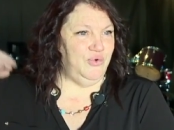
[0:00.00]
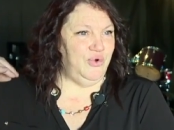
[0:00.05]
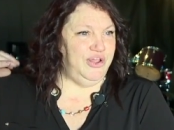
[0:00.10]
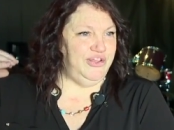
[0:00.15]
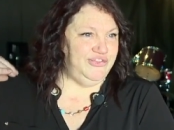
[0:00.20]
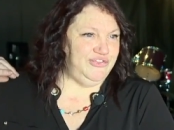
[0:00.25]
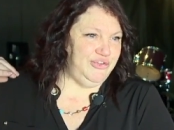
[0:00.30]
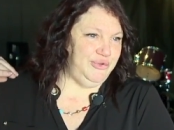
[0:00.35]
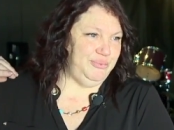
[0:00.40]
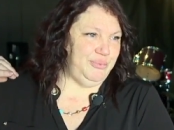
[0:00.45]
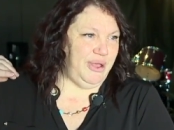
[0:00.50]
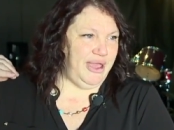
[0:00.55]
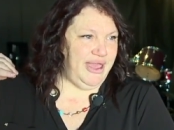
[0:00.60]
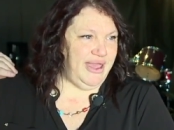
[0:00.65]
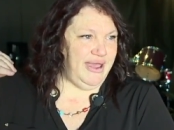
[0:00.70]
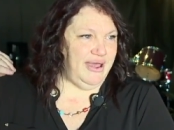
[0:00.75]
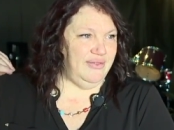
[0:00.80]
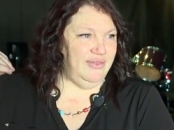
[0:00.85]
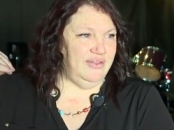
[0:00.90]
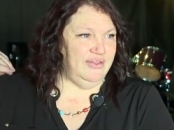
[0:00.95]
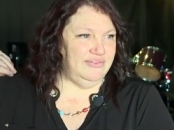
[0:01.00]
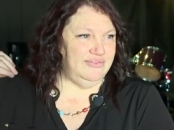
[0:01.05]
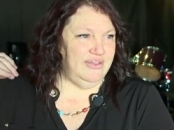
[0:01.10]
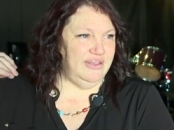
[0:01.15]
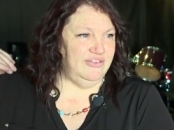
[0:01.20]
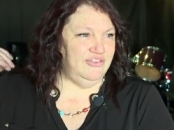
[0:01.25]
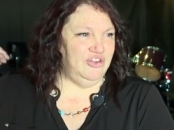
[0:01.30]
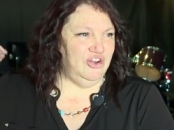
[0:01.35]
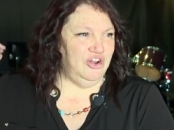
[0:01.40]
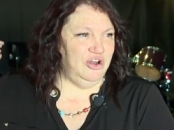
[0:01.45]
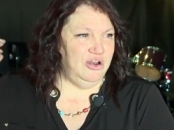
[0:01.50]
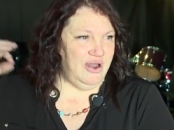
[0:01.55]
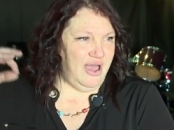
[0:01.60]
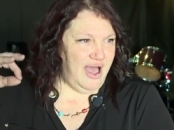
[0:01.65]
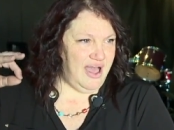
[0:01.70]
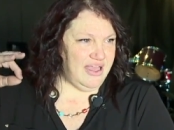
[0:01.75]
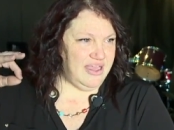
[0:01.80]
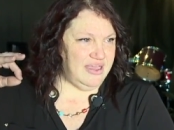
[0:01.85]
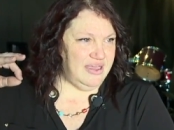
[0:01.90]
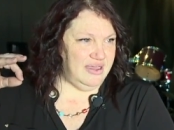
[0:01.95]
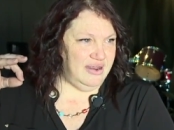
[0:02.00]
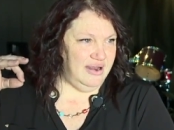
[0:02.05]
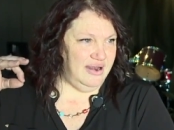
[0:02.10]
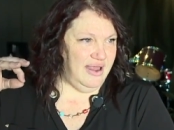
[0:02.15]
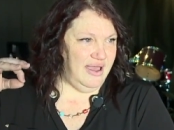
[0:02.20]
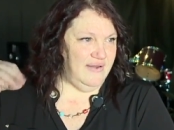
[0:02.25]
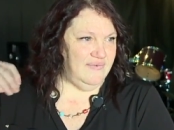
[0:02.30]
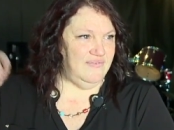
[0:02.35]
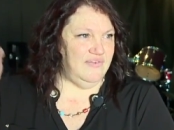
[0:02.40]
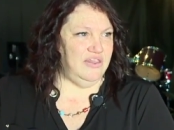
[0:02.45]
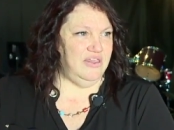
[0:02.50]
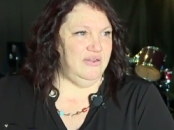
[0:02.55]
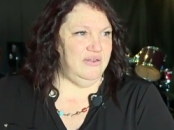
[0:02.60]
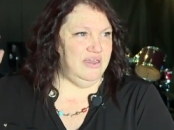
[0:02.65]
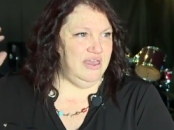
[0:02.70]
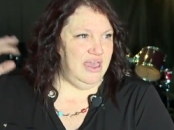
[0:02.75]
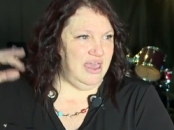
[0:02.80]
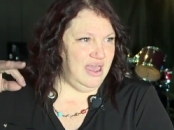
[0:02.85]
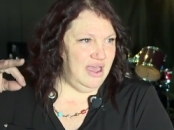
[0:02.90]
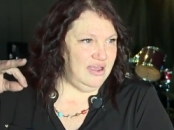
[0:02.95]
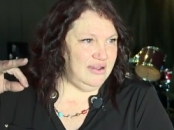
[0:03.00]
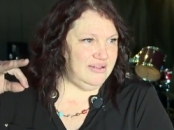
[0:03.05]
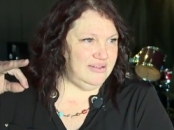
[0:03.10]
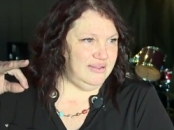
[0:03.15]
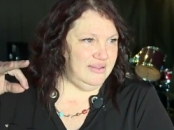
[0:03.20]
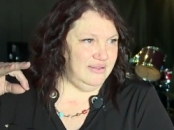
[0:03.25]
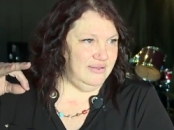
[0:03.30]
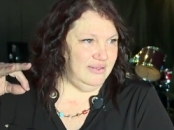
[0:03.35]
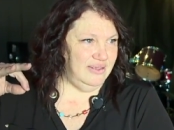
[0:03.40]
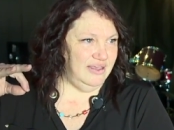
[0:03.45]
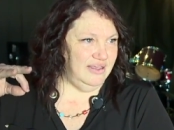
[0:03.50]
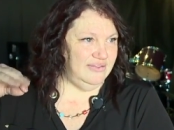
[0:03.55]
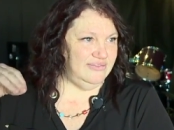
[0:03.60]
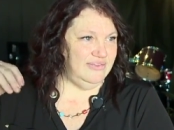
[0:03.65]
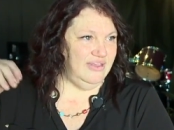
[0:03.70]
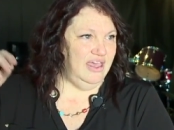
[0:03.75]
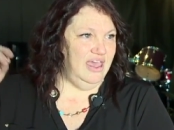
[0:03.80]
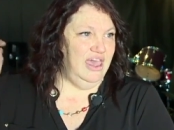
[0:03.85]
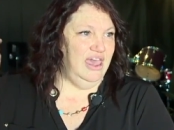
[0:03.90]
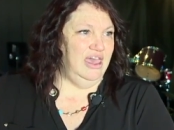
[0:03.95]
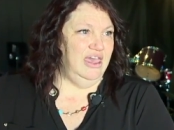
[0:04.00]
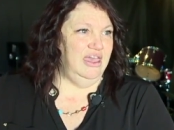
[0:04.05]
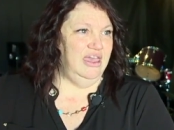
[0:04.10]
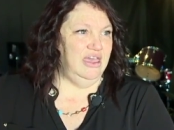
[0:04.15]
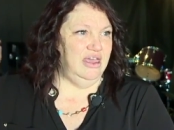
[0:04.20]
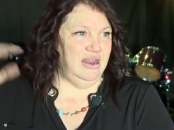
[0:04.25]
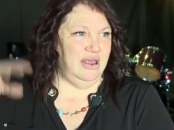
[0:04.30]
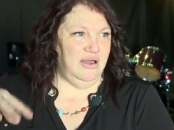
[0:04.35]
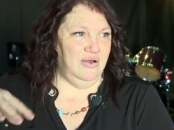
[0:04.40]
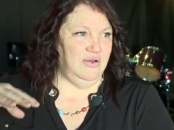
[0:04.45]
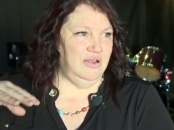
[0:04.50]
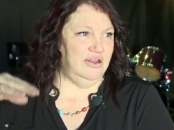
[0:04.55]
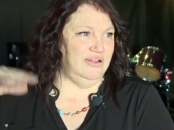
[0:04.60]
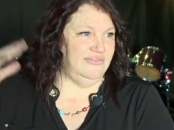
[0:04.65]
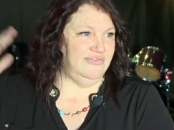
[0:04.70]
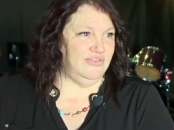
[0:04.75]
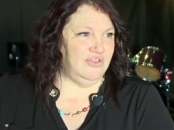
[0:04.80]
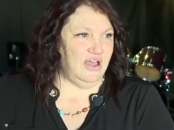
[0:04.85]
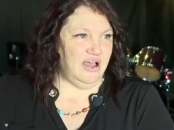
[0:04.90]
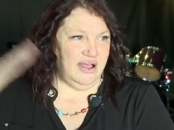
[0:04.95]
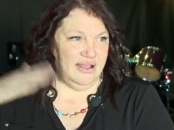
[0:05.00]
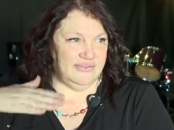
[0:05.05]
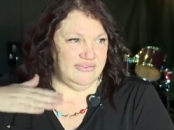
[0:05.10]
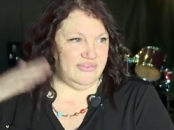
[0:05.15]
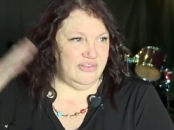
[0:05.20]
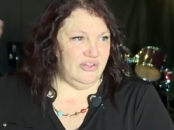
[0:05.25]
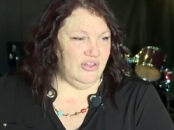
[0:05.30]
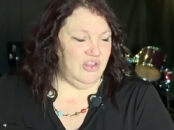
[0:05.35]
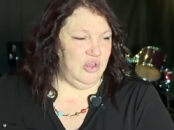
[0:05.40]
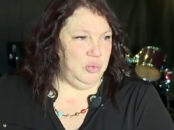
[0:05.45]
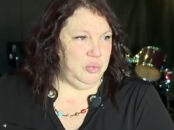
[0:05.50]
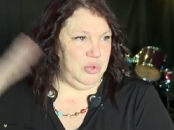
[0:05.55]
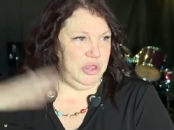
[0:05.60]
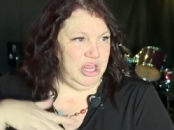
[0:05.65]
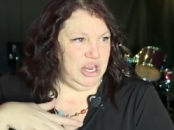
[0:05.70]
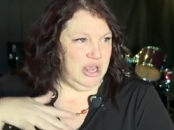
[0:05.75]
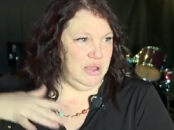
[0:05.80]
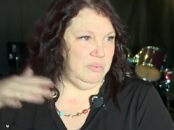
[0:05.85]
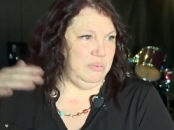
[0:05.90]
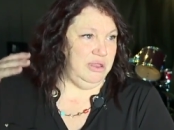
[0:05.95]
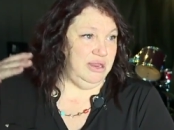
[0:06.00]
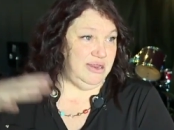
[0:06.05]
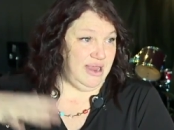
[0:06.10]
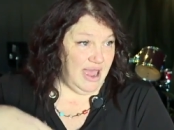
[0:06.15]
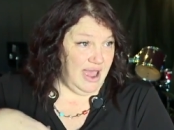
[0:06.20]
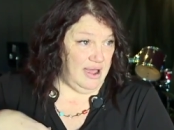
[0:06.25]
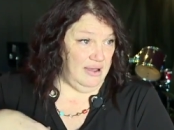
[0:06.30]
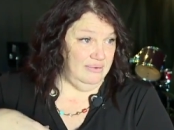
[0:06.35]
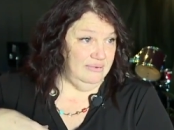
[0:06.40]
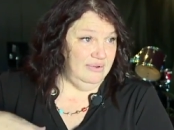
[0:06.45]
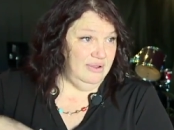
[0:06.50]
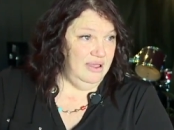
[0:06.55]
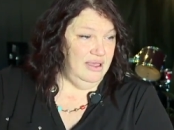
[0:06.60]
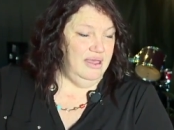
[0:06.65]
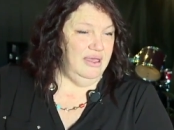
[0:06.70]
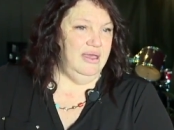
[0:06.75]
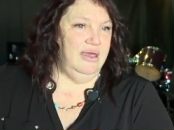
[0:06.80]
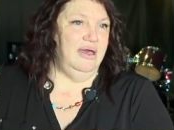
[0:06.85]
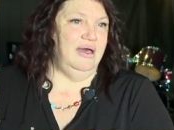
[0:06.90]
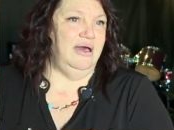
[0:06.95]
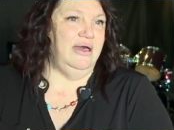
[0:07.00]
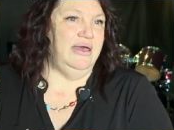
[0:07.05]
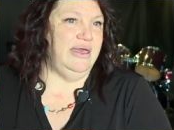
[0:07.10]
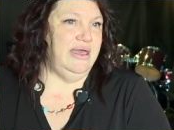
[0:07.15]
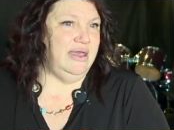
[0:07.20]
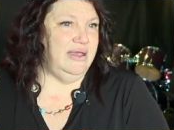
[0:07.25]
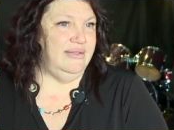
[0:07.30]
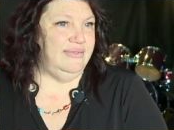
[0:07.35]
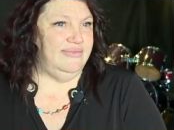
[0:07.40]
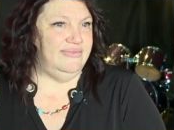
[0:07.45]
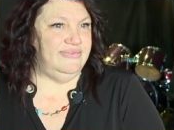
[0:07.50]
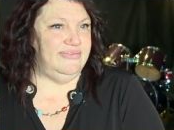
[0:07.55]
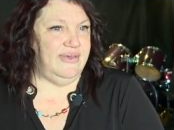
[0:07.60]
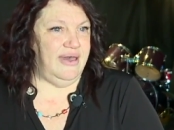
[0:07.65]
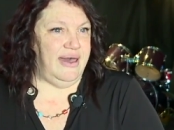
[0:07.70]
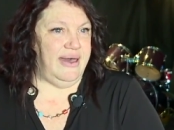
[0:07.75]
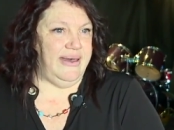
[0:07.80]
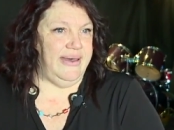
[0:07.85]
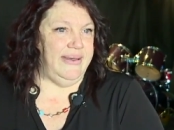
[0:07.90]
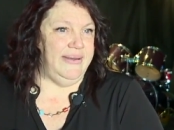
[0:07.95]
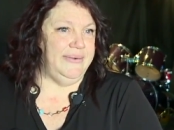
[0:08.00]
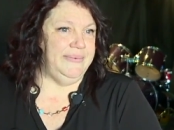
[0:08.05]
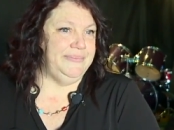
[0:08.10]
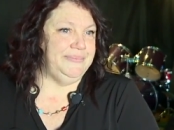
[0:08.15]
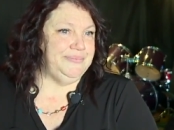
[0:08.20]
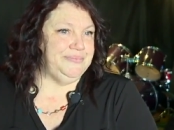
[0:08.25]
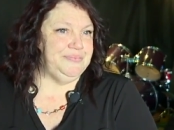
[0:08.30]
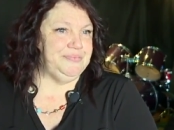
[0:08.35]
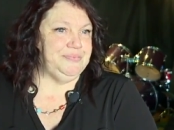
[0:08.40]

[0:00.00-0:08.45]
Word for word: voice in my head that says, You're not good enough, you can't do this, you know, and it's constantly beating me down. It's, uh,